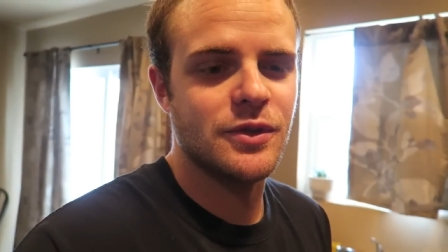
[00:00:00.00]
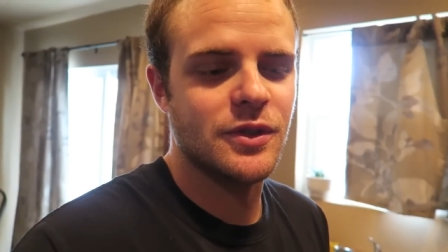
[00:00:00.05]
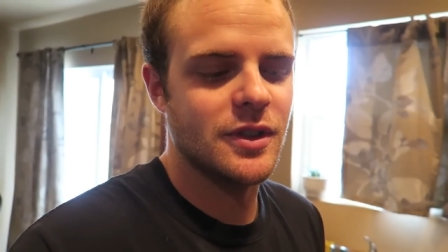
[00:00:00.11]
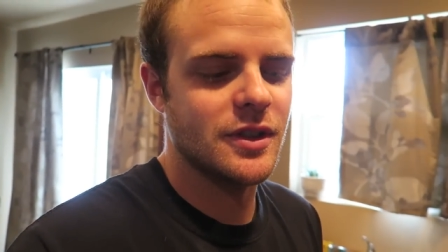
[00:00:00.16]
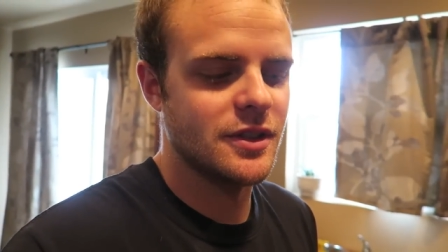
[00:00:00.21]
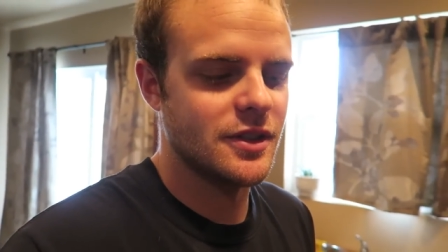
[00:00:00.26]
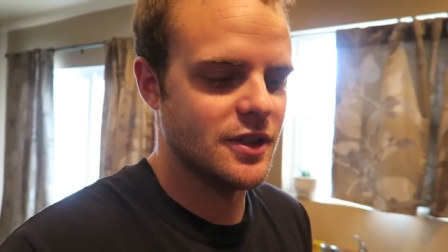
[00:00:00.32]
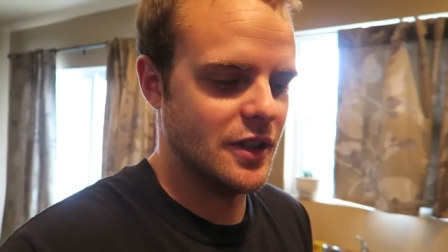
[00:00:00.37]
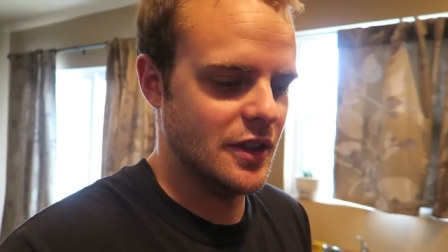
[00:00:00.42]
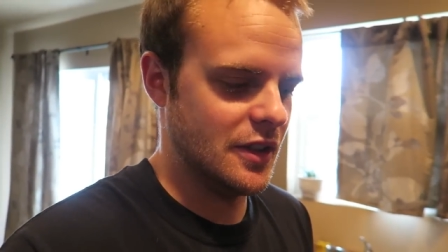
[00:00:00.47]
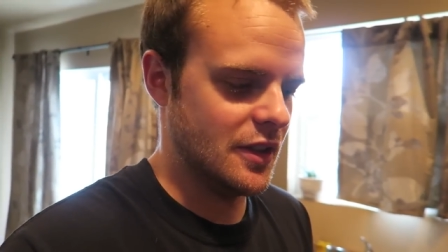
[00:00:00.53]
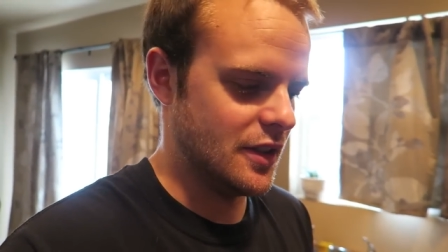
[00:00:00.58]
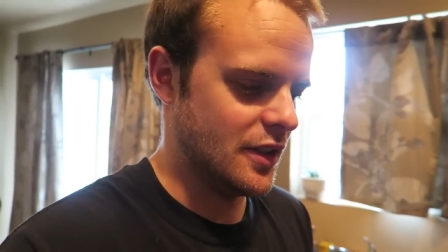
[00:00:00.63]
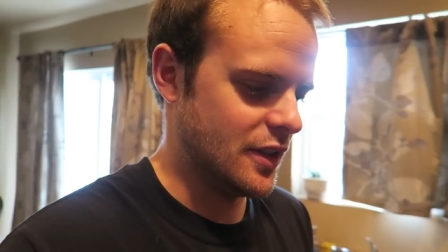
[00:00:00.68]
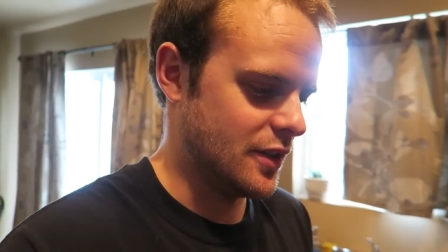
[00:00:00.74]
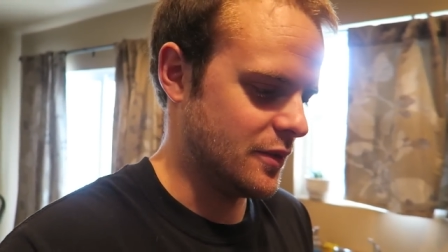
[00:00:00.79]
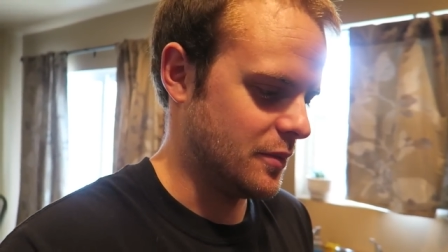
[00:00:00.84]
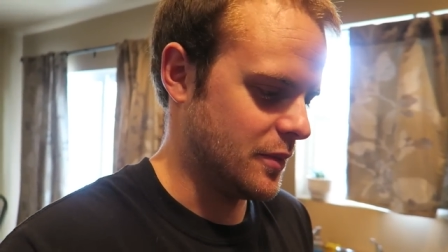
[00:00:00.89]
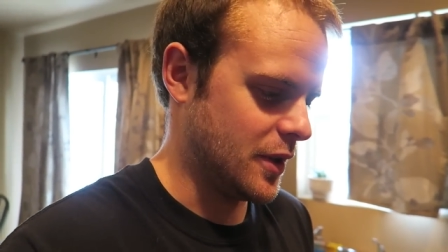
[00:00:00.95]
so I
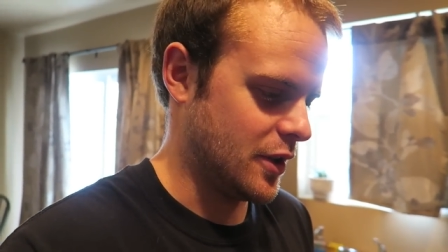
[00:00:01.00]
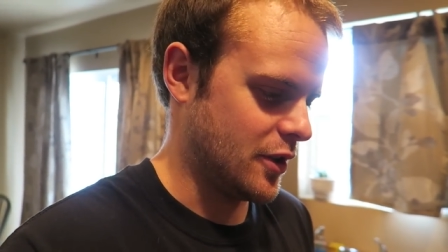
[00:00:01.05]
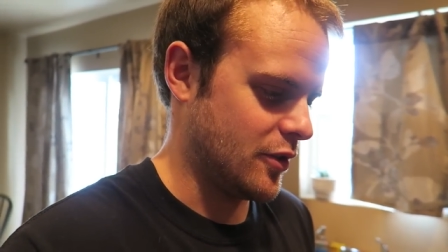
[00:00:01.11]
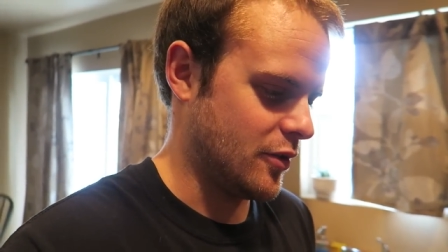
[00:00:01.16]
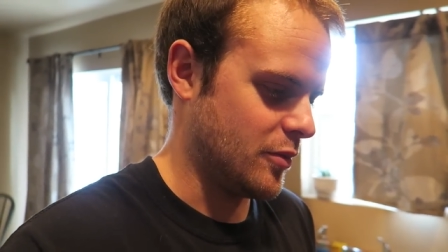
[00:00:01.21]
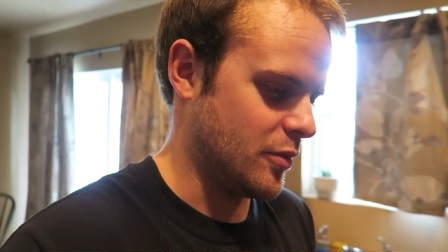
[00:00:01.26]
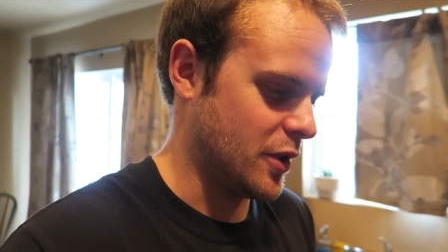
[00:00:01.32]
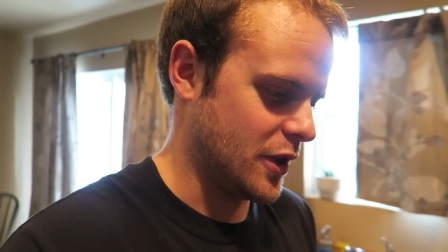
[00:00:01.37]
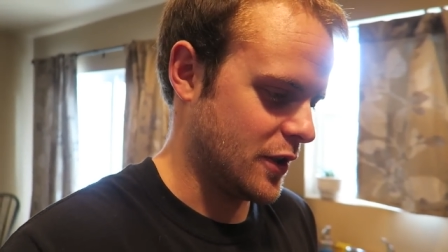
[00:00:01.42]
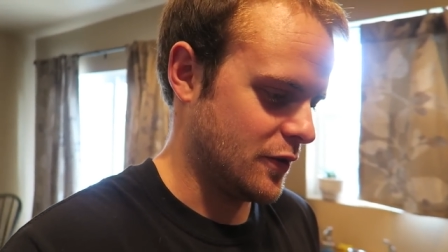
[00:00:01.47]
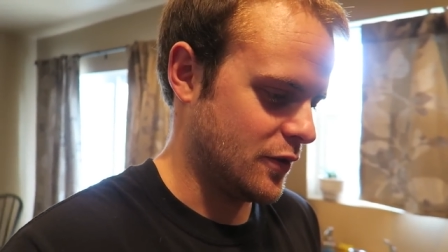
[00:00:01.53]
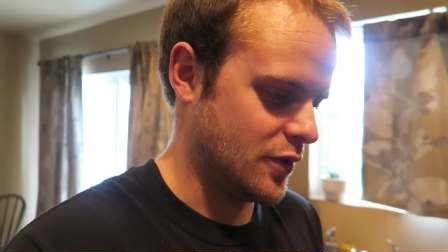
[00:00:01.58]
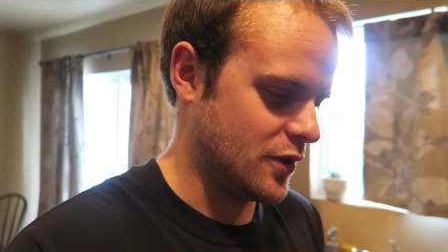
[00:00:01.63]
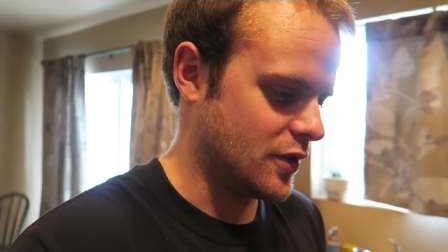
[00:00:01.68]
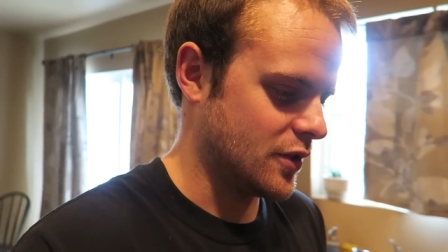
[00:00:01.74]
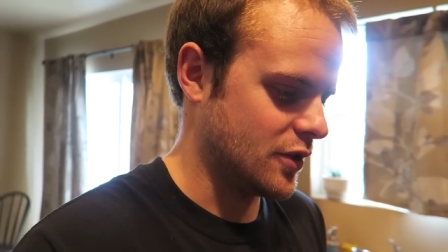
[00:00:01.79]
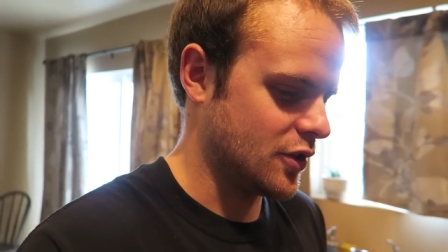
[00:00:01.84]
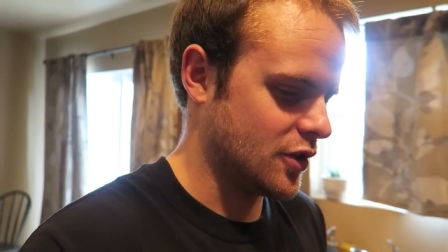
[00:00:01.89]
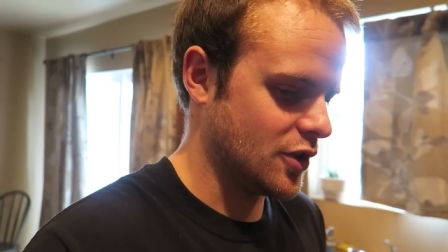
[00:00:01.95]
decided to make her
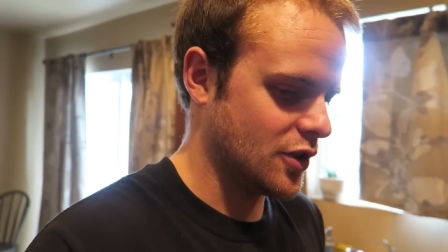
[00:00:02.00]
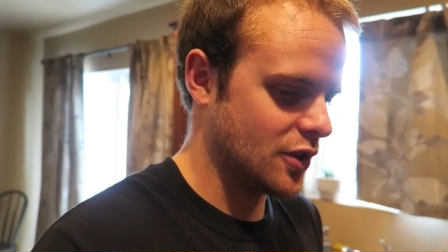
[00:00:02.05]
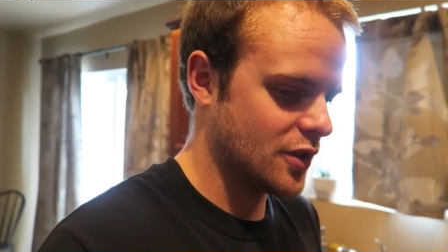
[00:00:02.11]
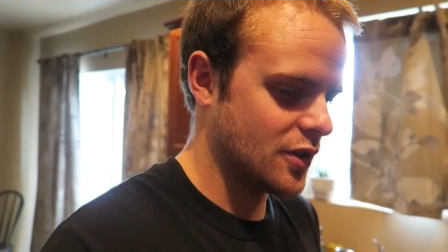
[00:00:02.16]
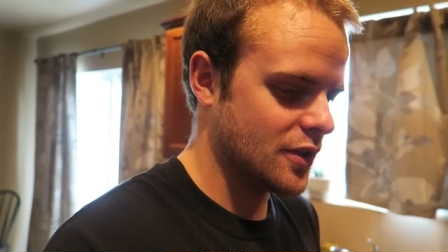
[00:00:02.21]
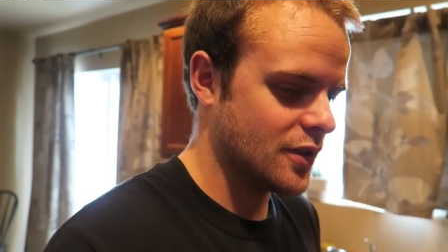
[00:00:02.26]
breakfast and she's